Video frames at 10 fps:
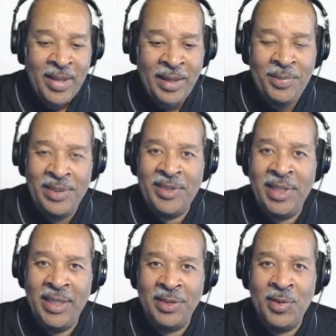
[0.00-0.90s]
And please
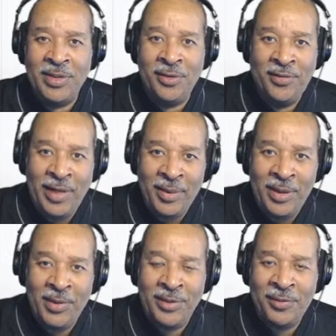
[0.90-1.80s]
share this with your
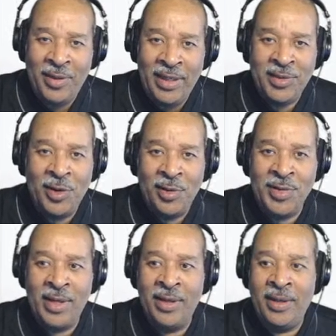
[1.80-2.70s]
family, with your friends, those
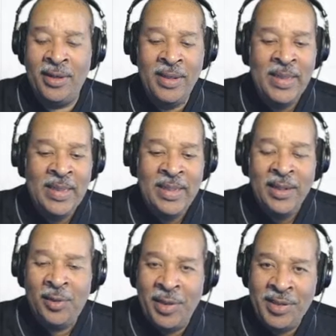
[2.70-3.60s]
that are
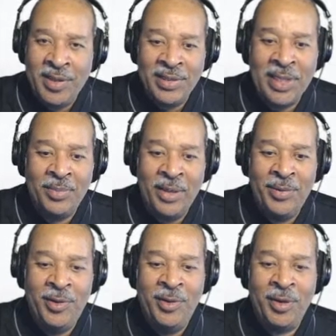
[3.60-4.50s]
Christians that maybe
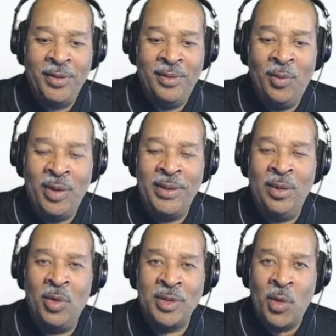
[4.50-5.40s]
do not
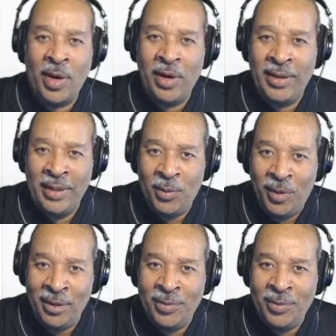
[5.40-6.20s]
wondering what's going on in the world.